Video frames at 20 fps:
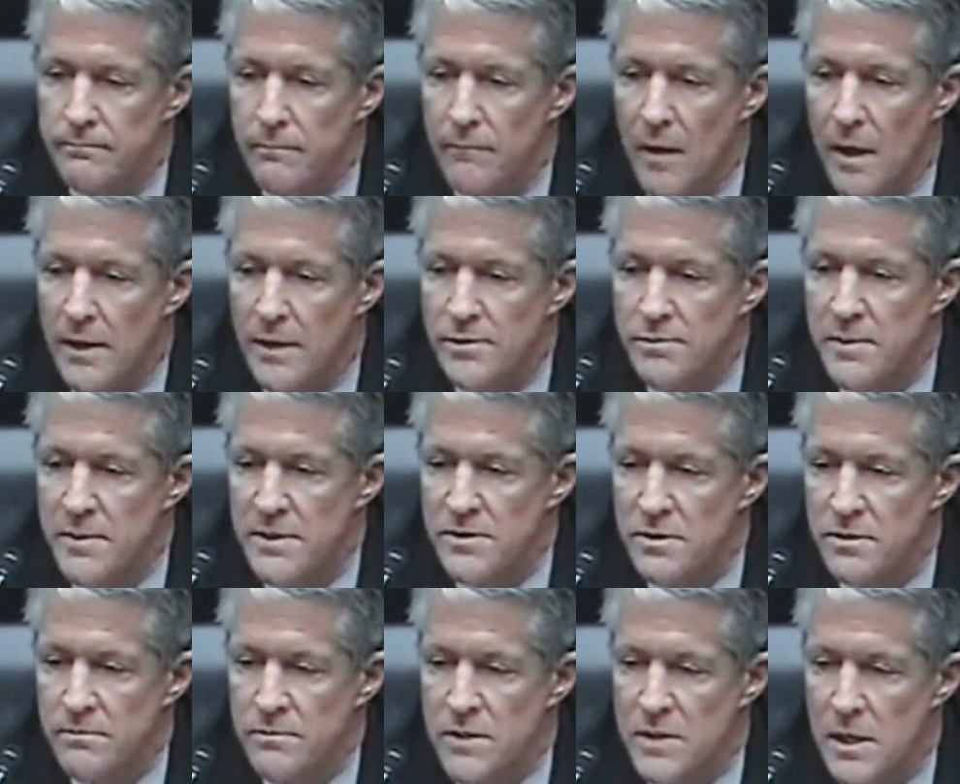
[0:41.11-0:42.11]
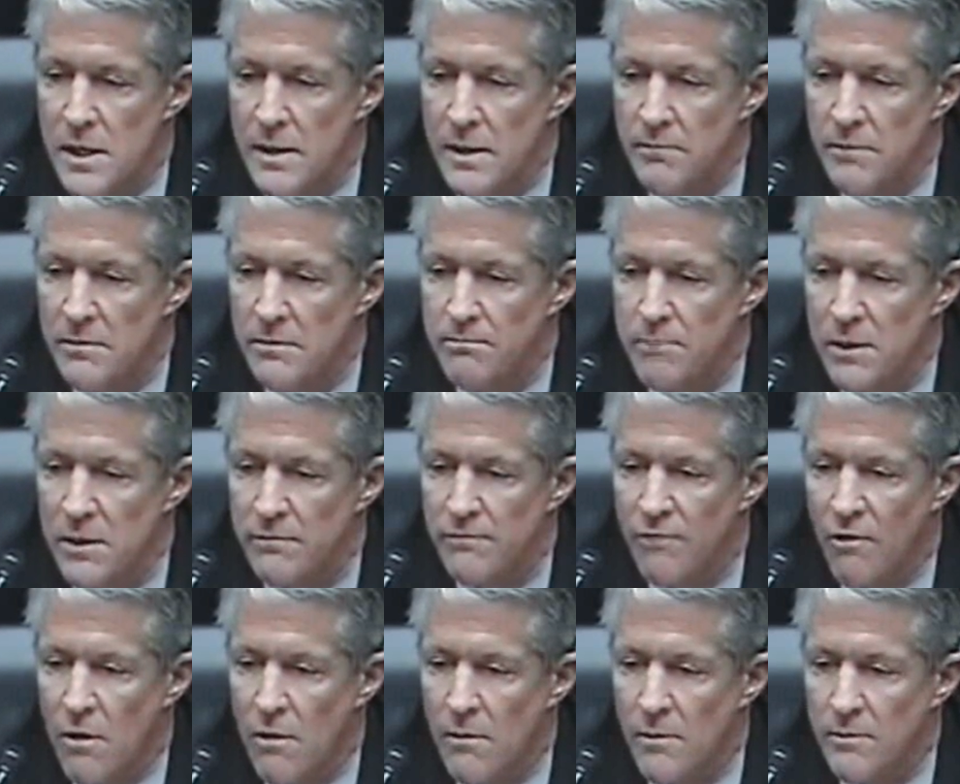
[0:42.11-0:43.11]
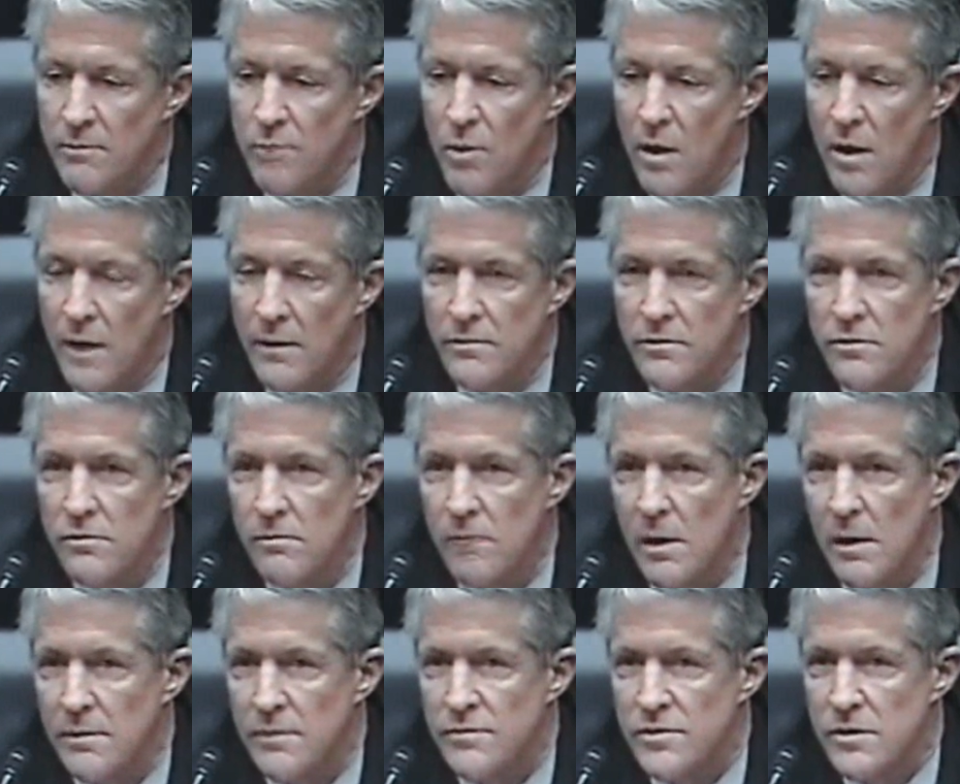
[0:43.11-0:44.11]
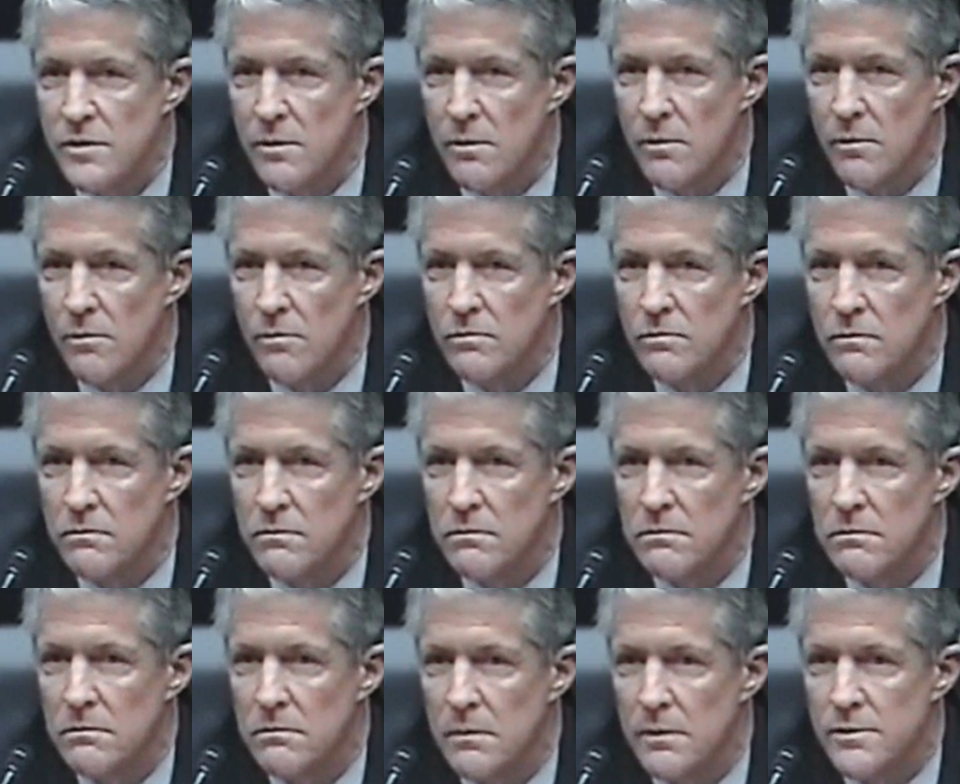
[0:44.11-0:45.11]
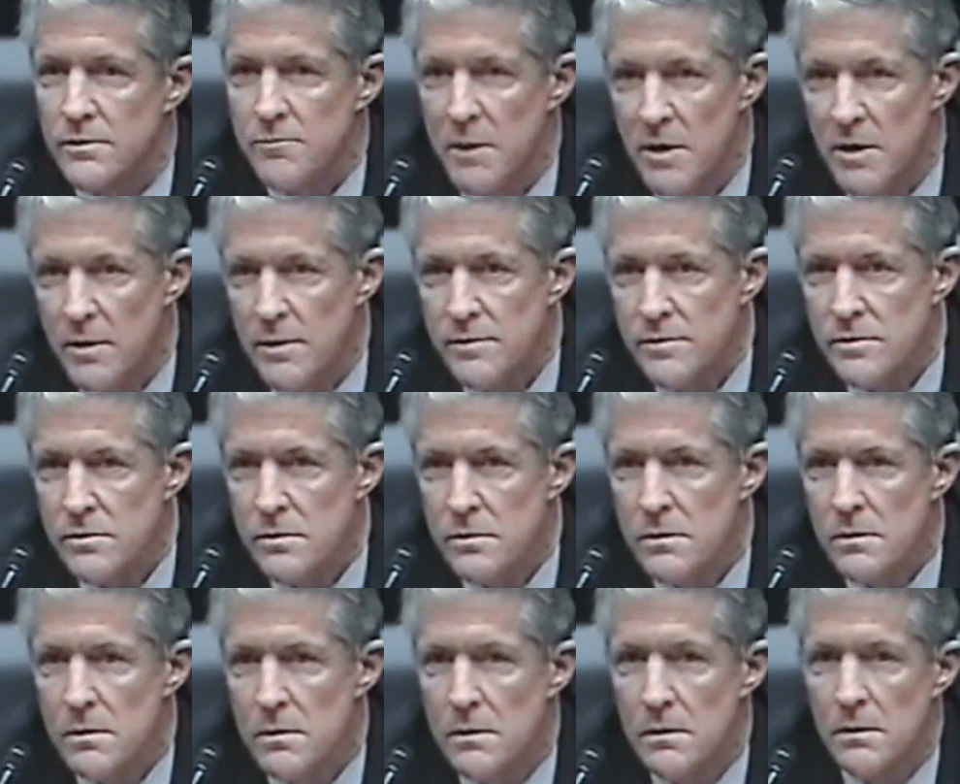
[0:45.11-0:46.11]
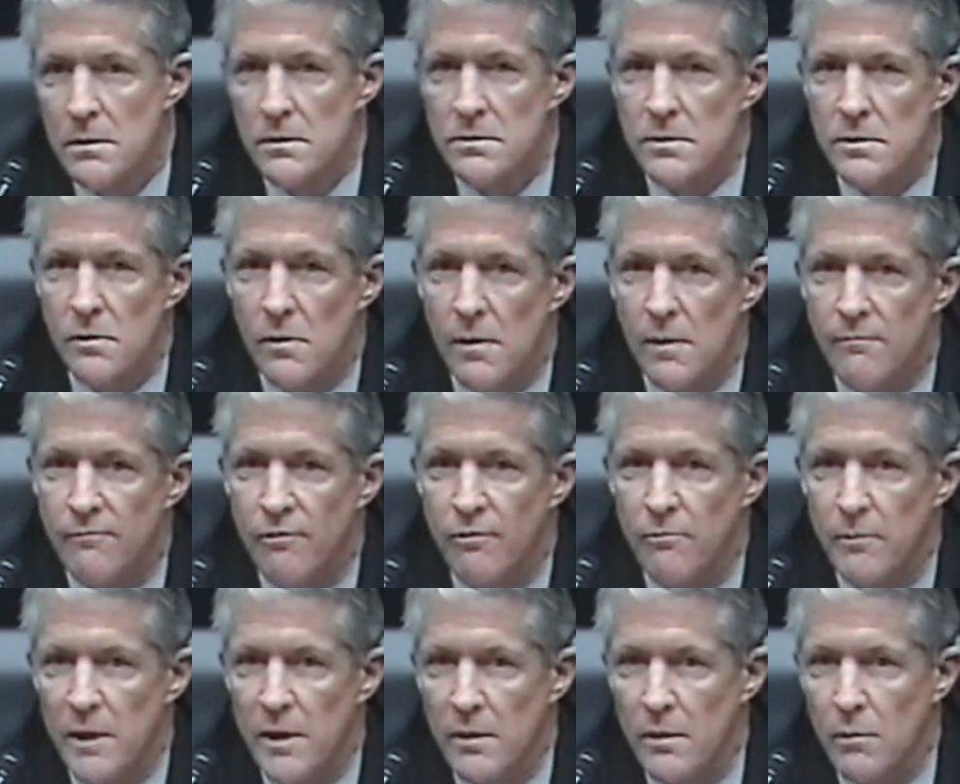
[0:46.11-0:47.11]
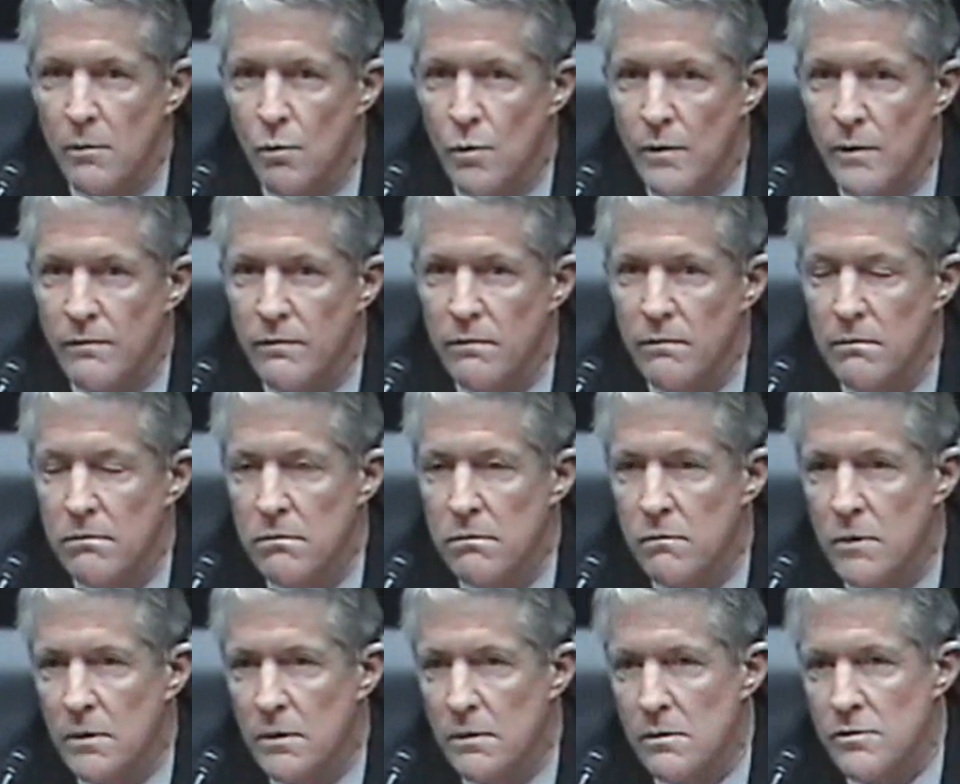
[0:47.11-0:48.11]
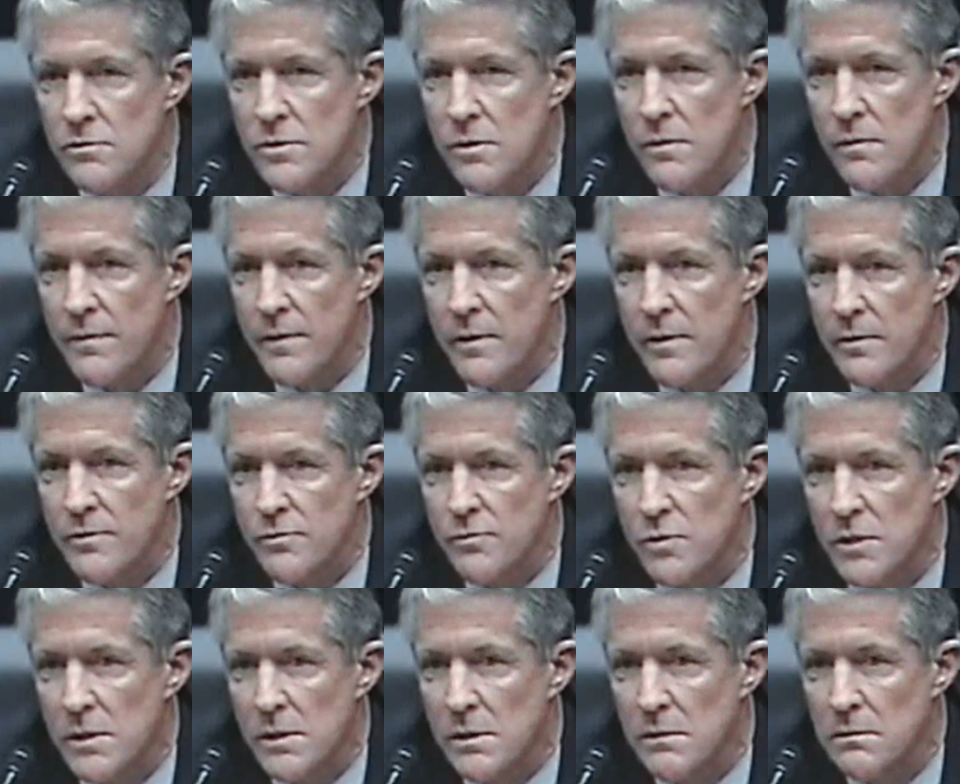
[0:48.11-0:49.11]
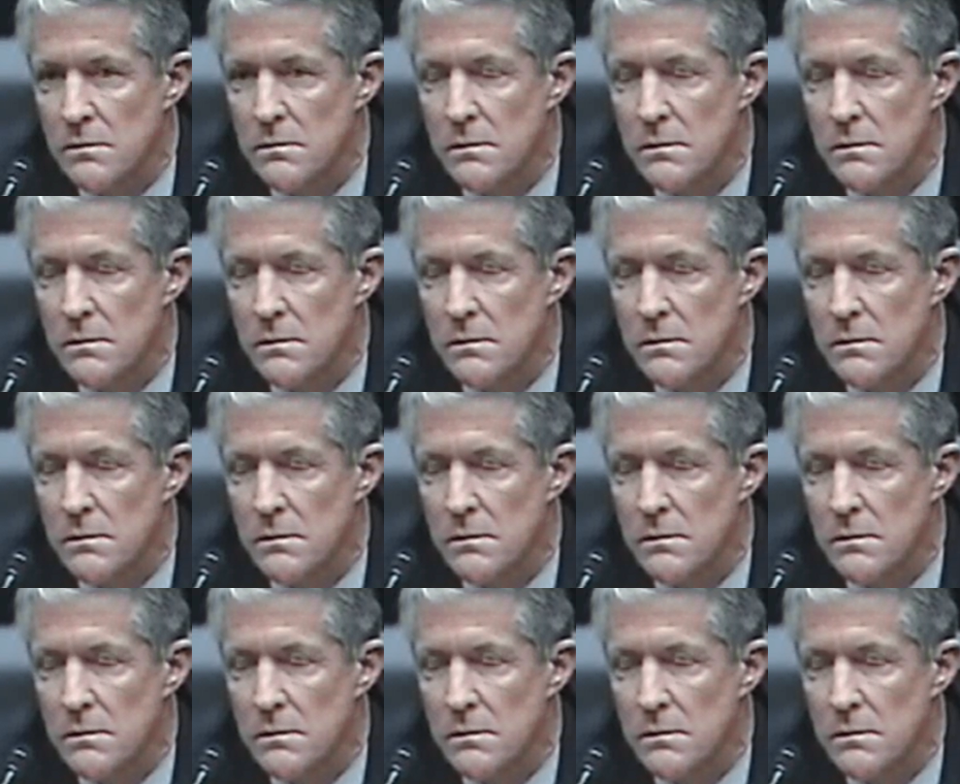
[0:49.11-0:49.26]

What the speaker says: I spent some time in Big Pharma prior to my CRO experience, so I'm familiar with what goes on there as well,